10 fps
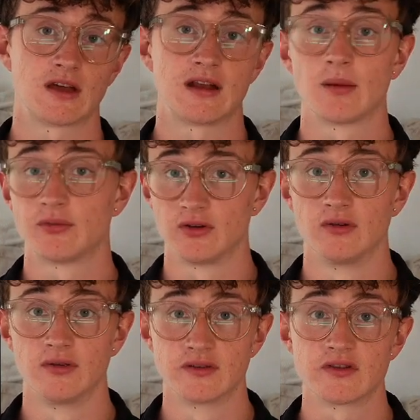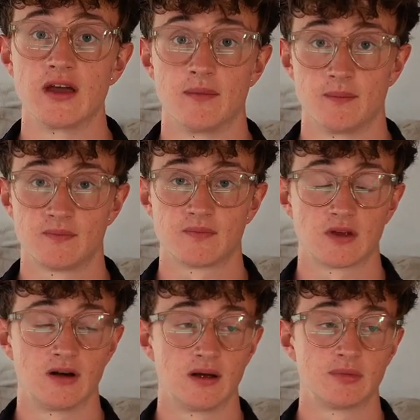and help you do the same,
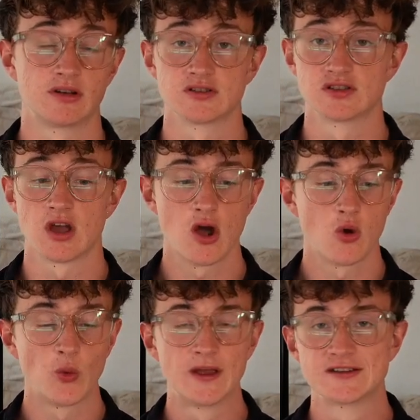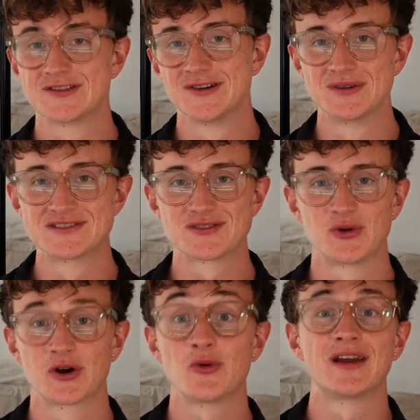right? Because we as humans,
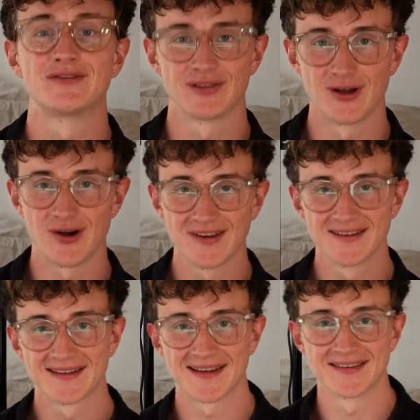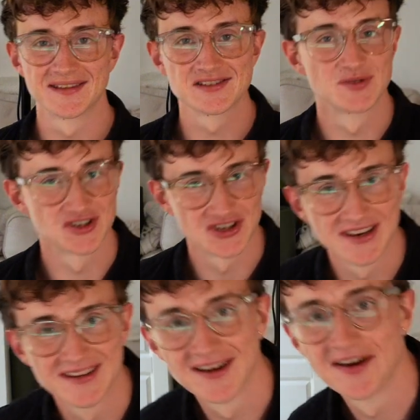we're quite flawed, and this
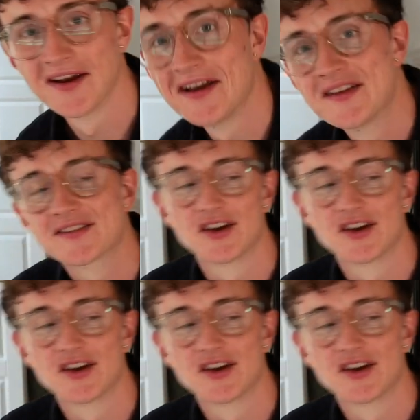machine here is